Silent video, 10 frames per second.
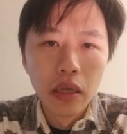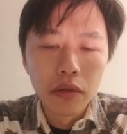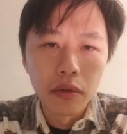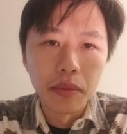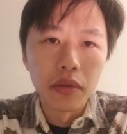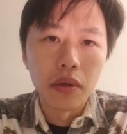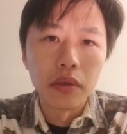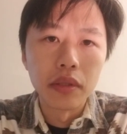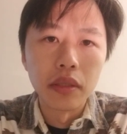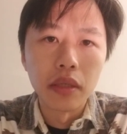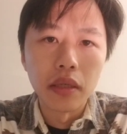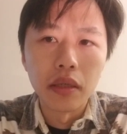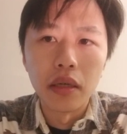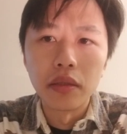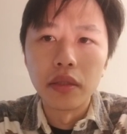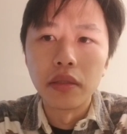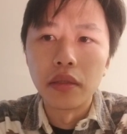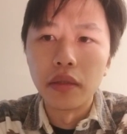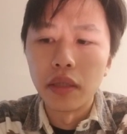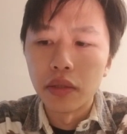cryptocurrency technologies, and
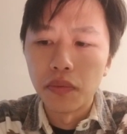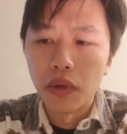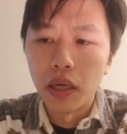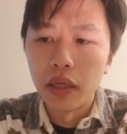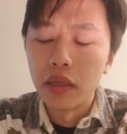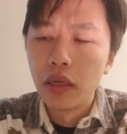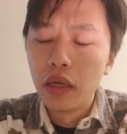that's why